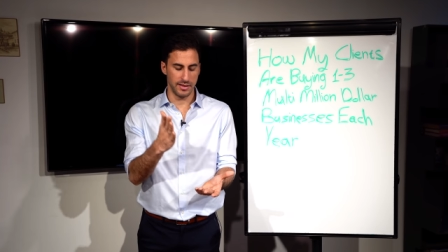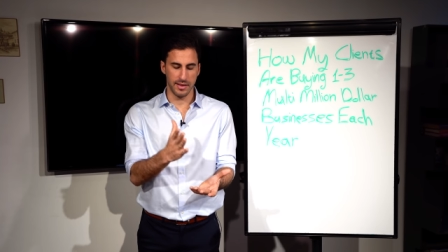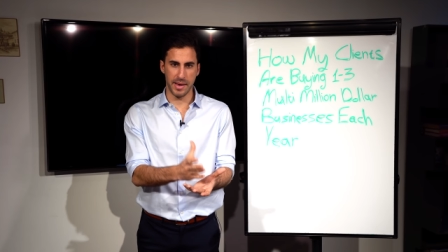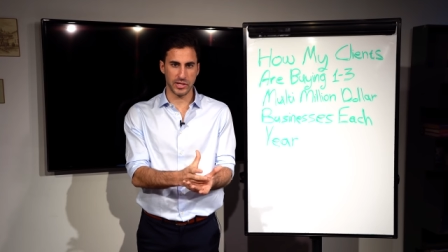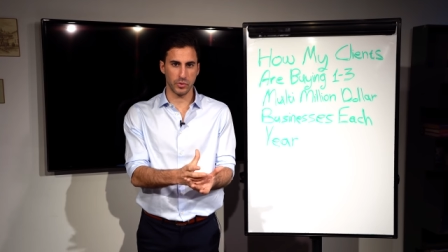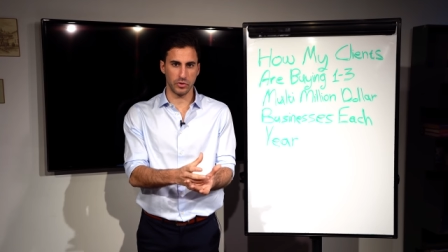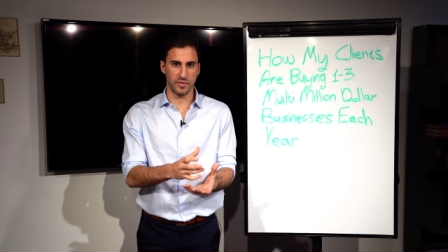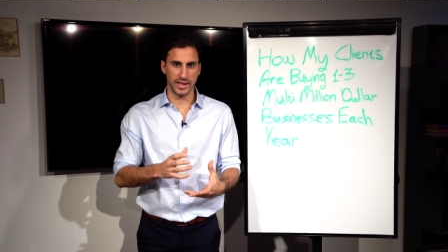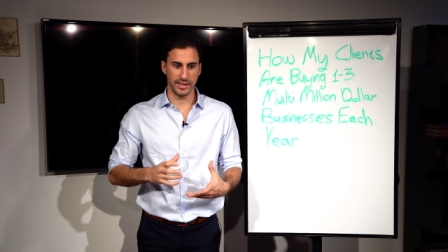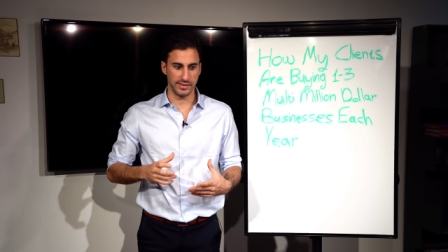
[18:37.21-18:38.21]
the best way to
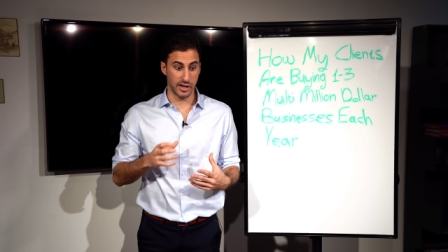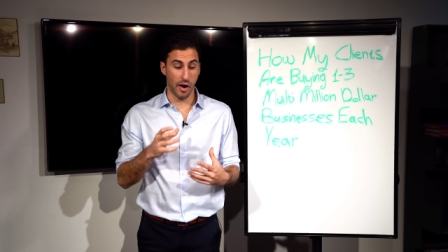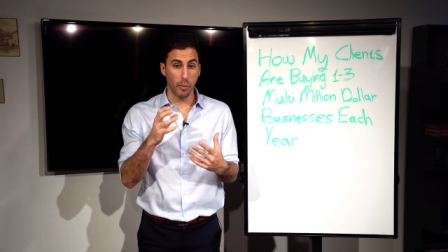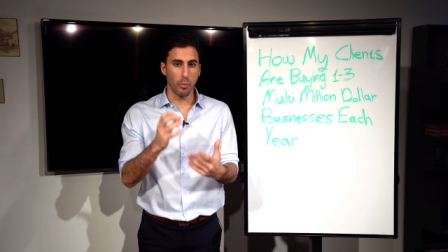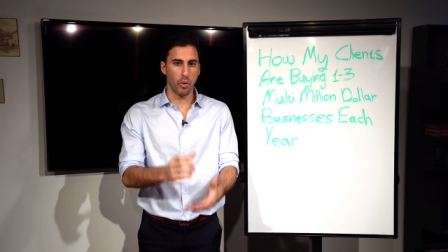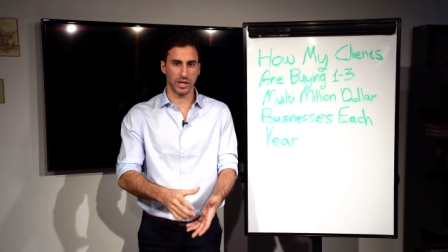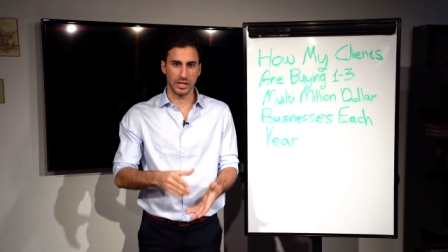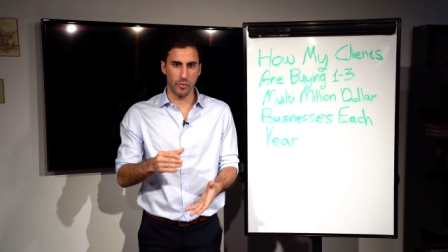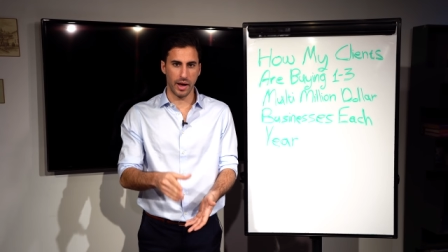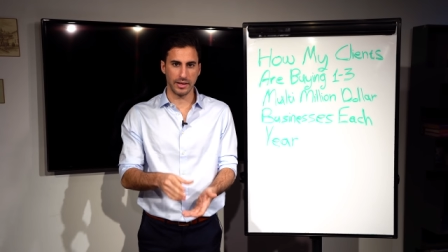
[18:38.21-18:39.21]
find deals that are
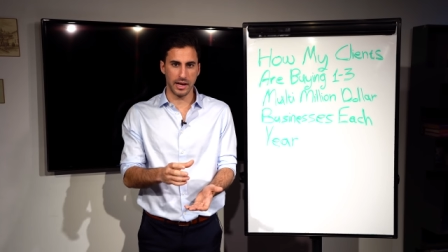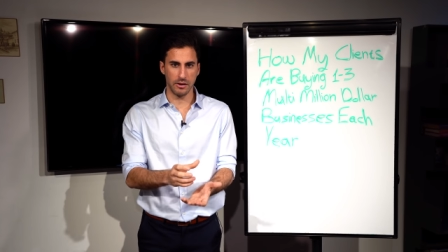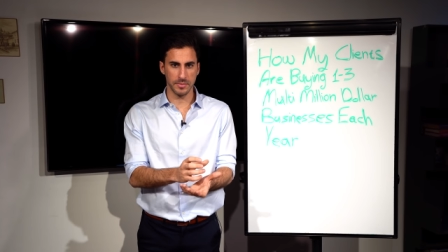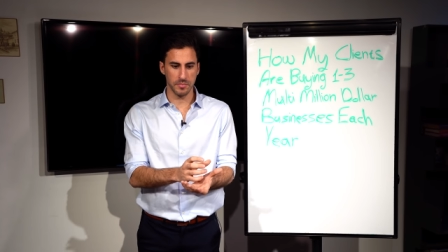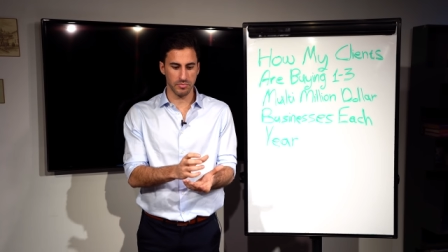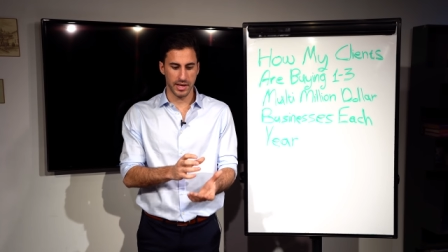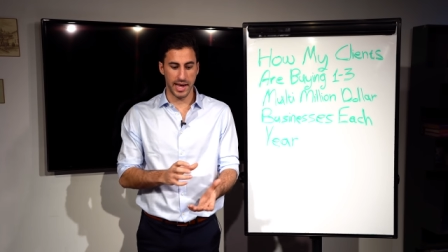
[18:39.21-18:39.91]
working right now,